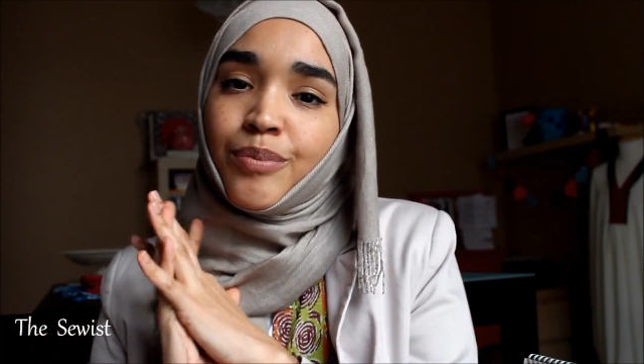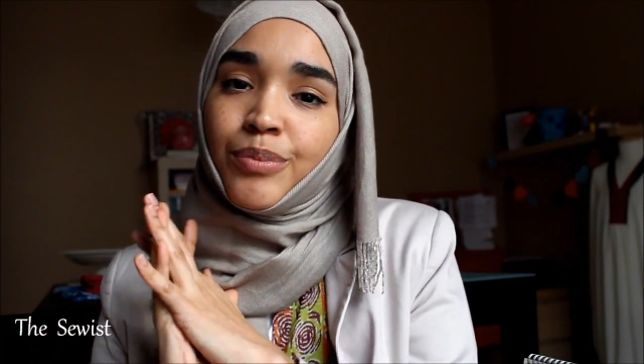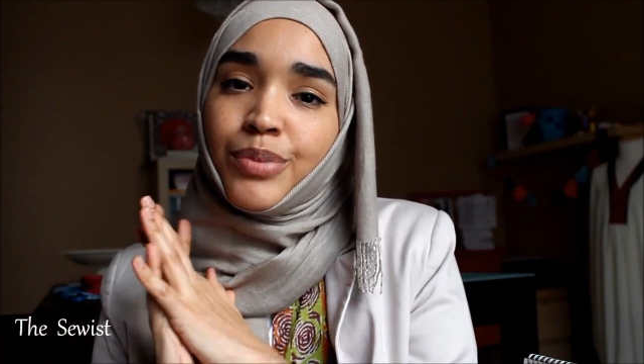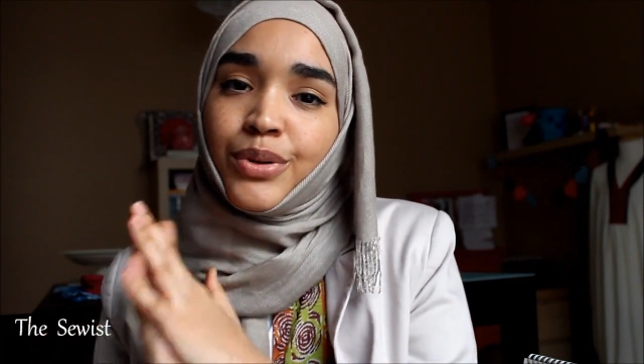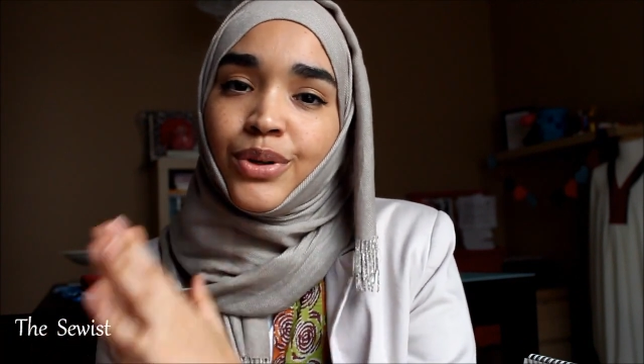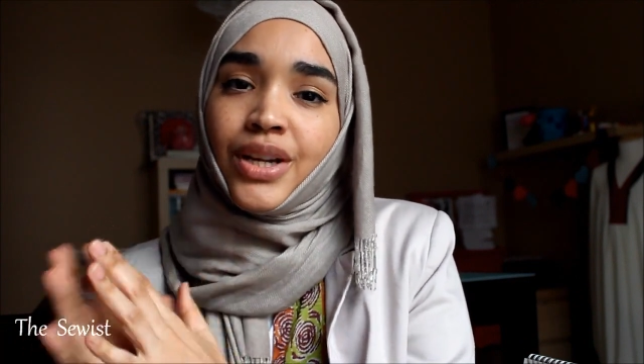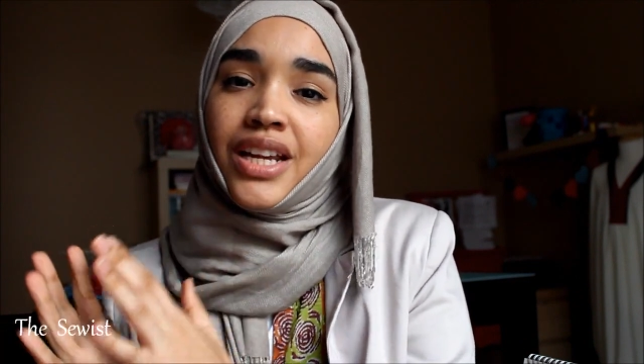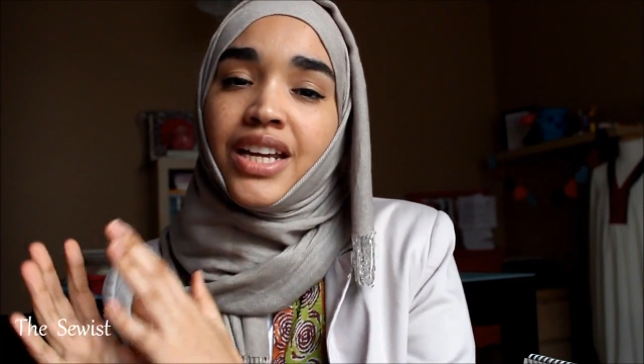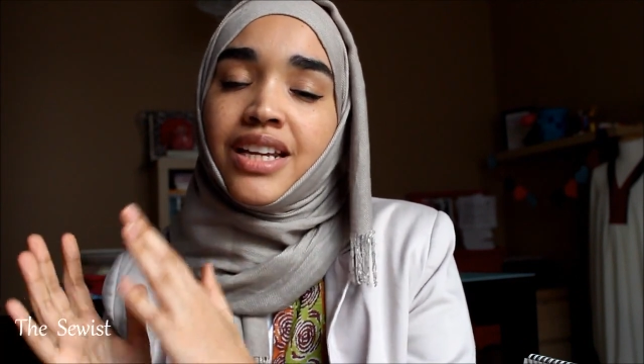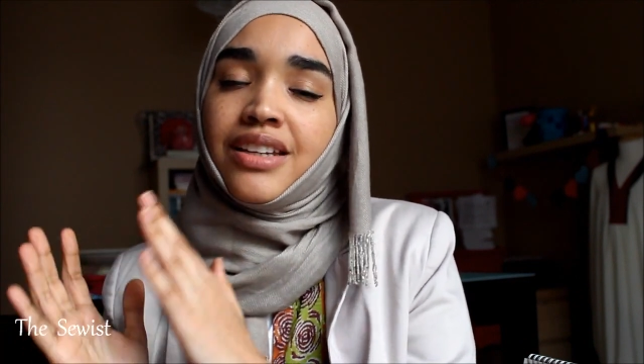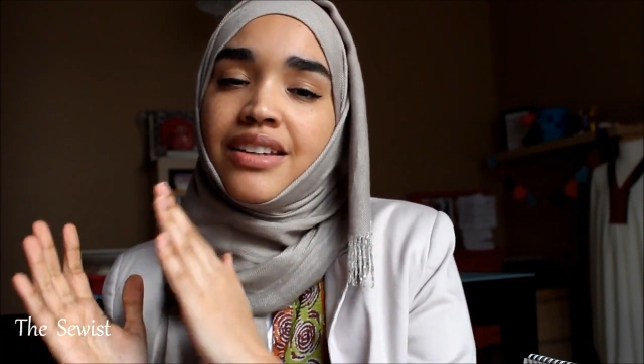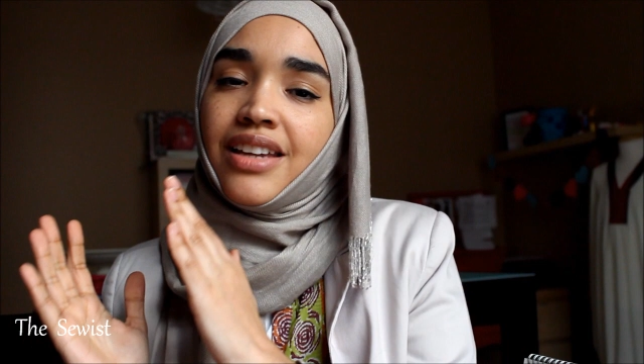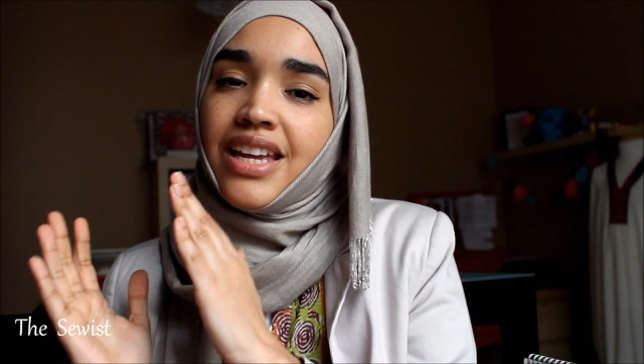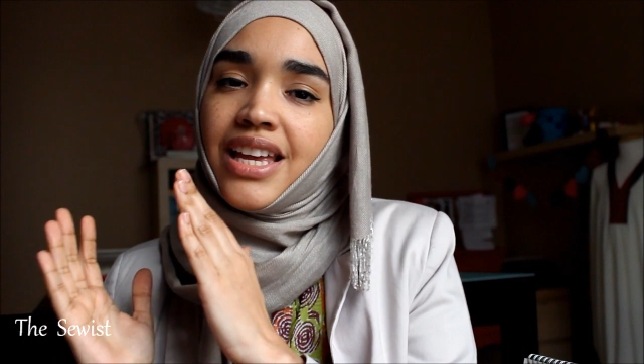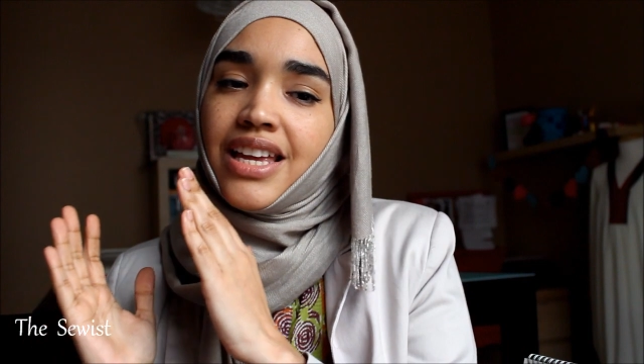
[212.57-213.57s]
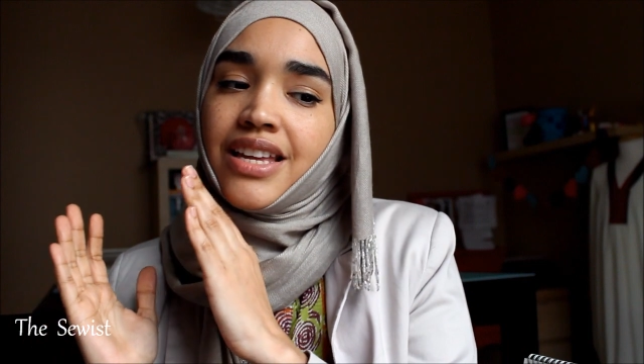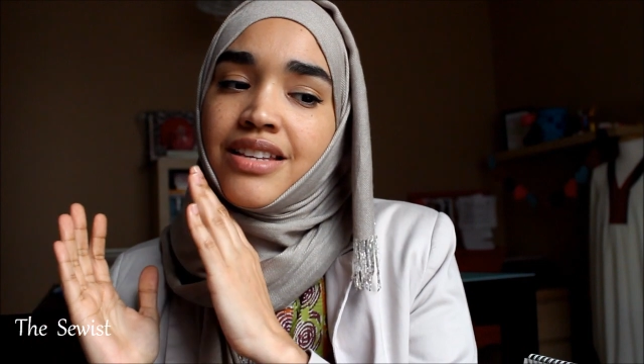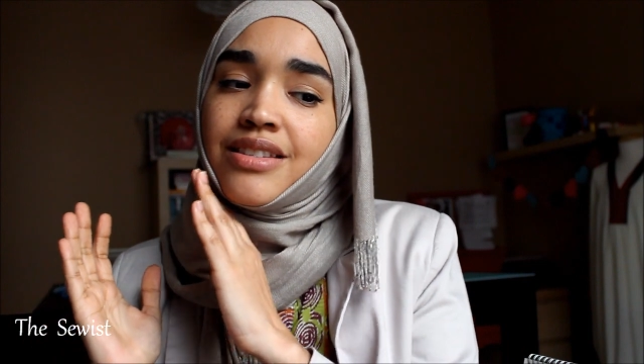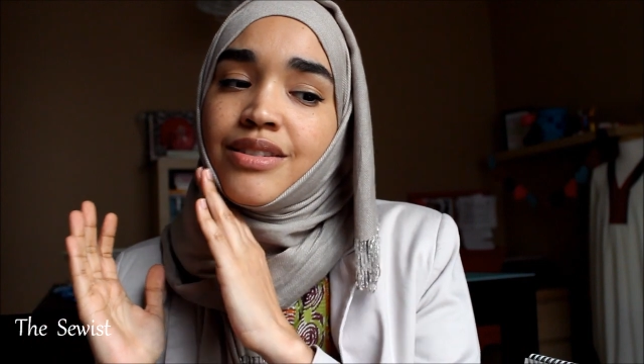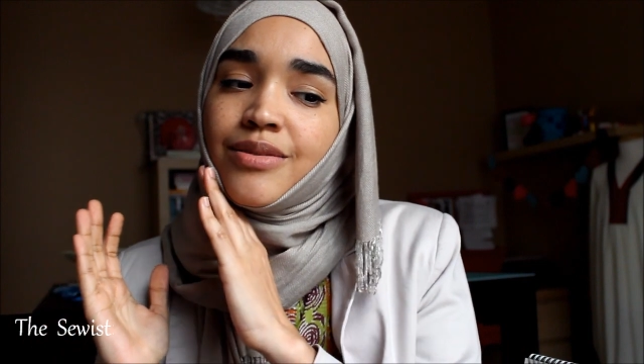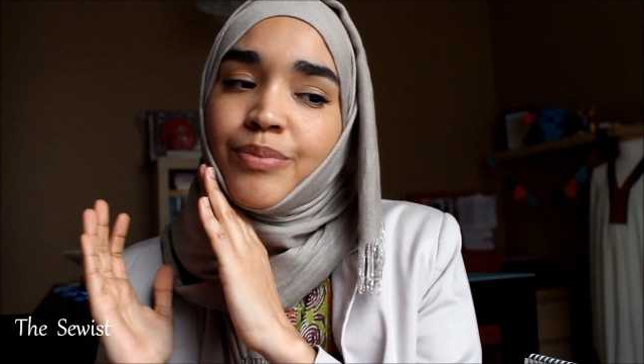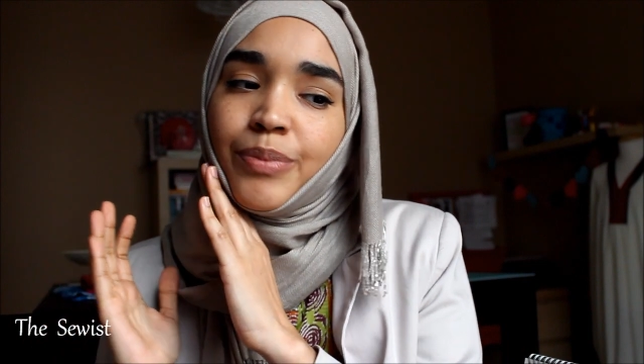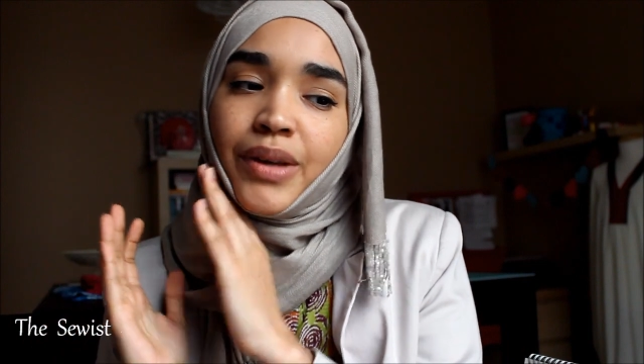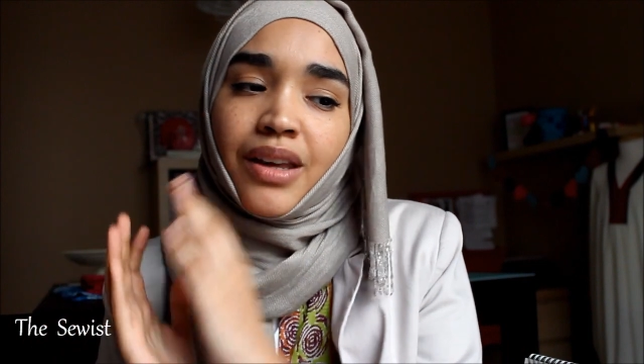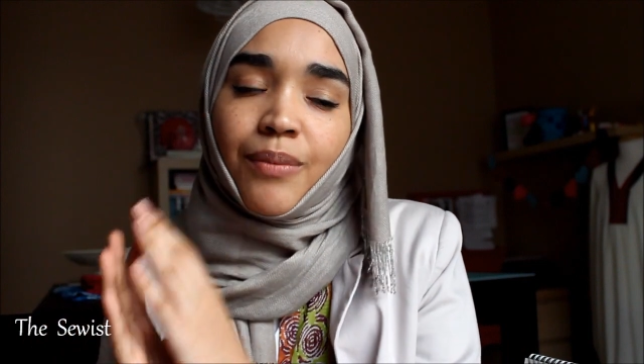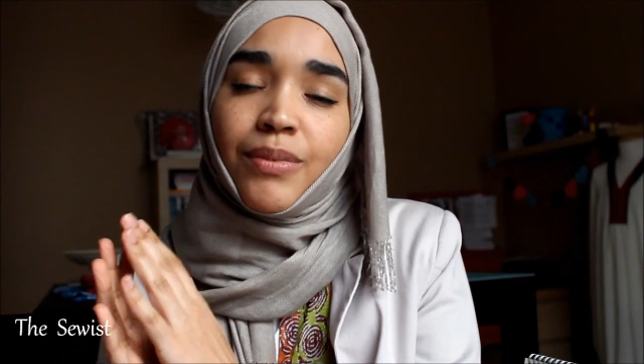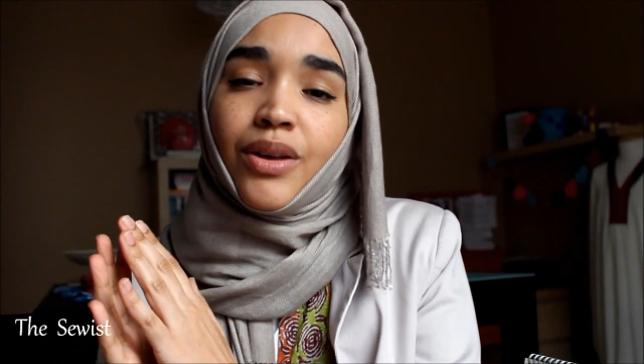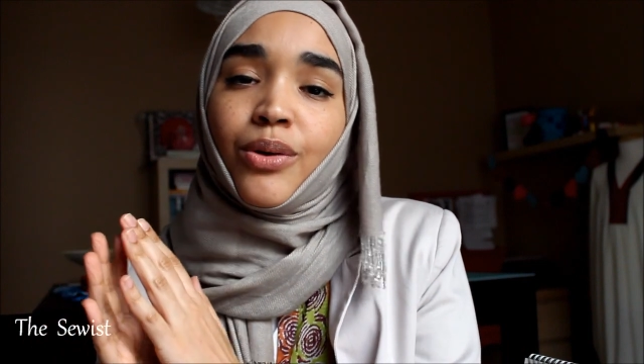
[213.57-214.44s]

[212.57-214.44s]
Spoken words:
pray, is pick up the